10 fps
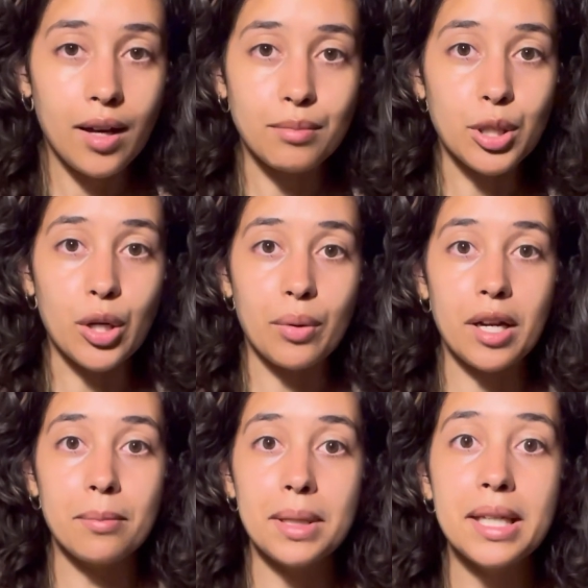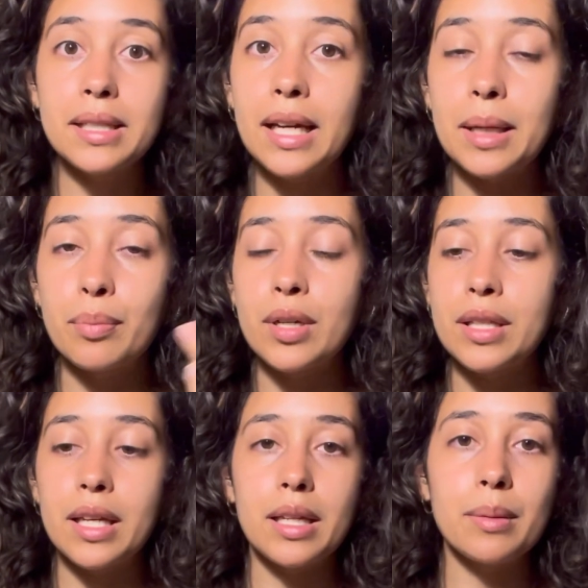you know what I mean? Like breathe
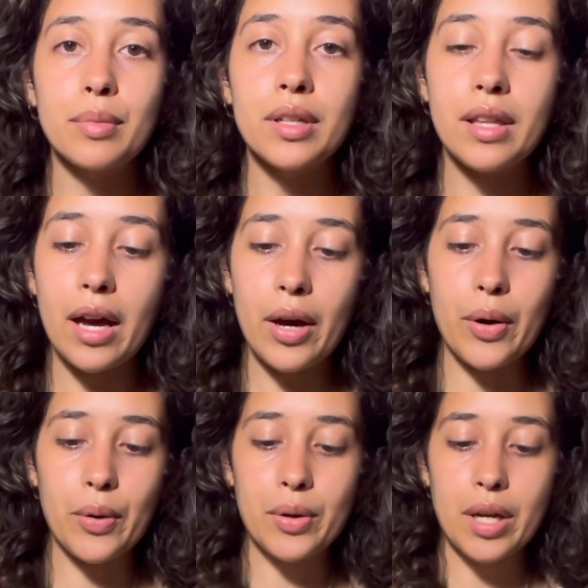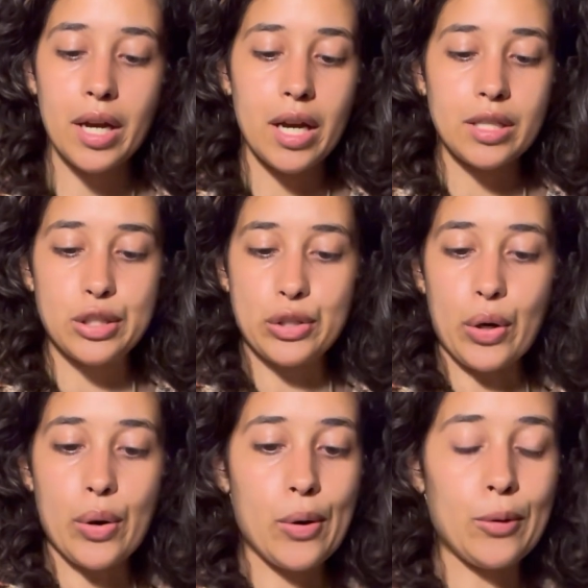in and breathe out.
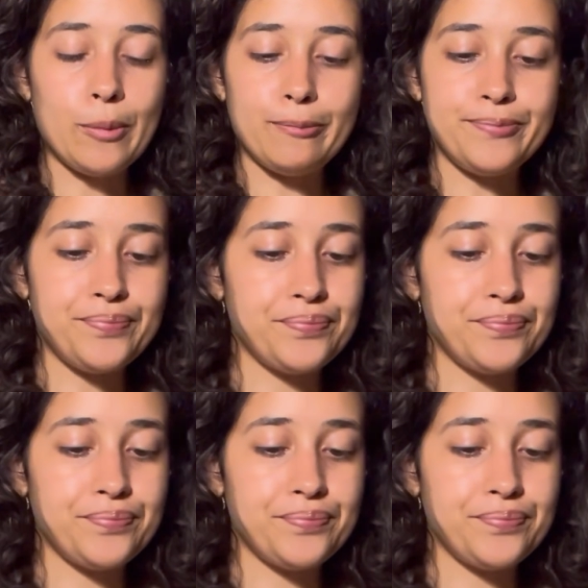So,